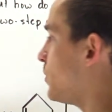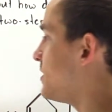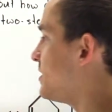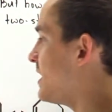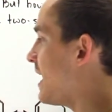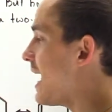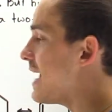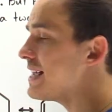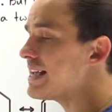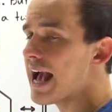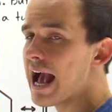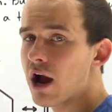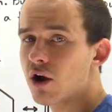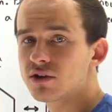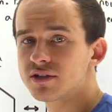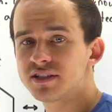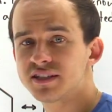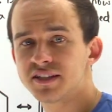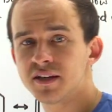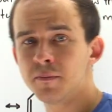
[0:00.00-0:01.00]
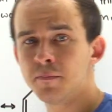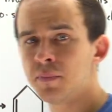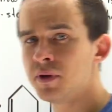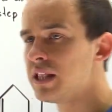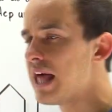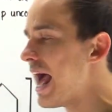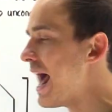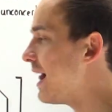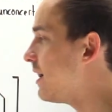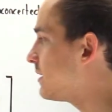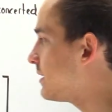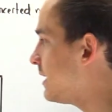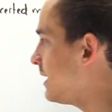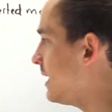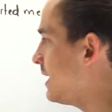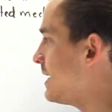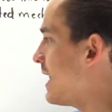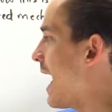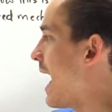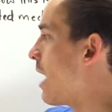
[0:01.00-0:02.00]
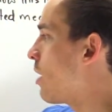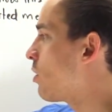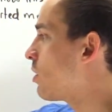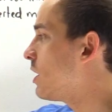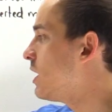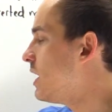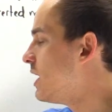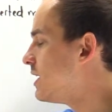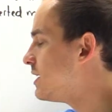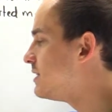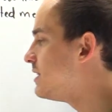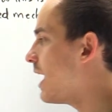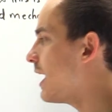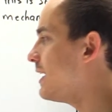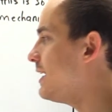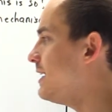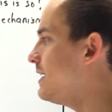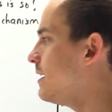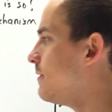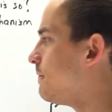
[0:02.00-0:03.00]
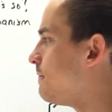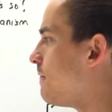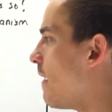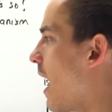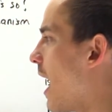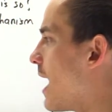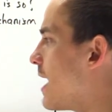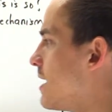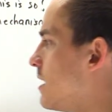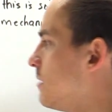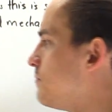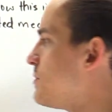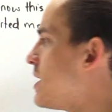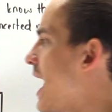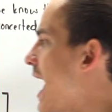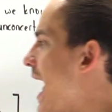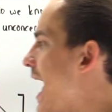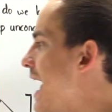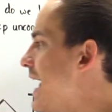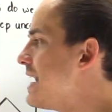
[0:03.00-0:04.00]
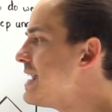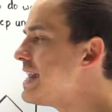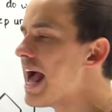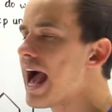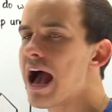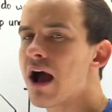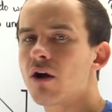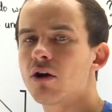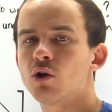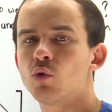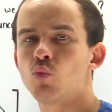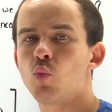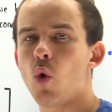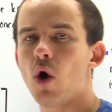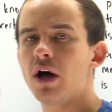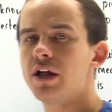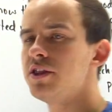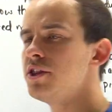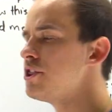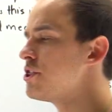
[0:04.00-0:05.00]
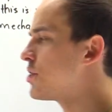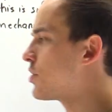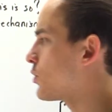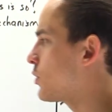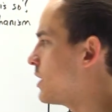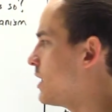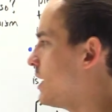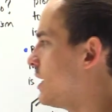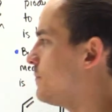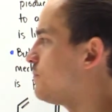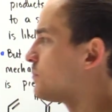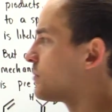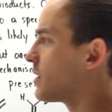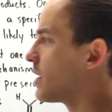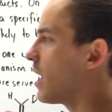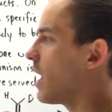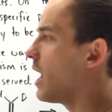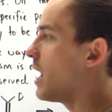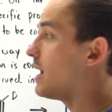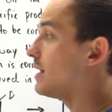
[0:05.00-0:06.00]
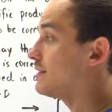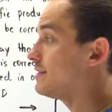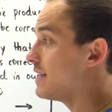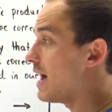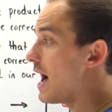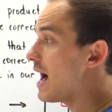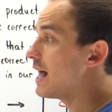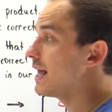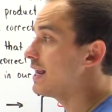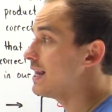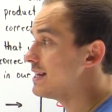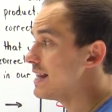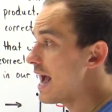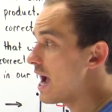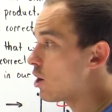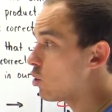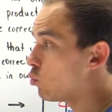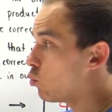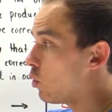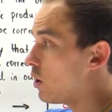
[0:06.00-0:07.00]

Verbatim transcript: we take our simple alkene, our dienophile, and our 1,3-diene, our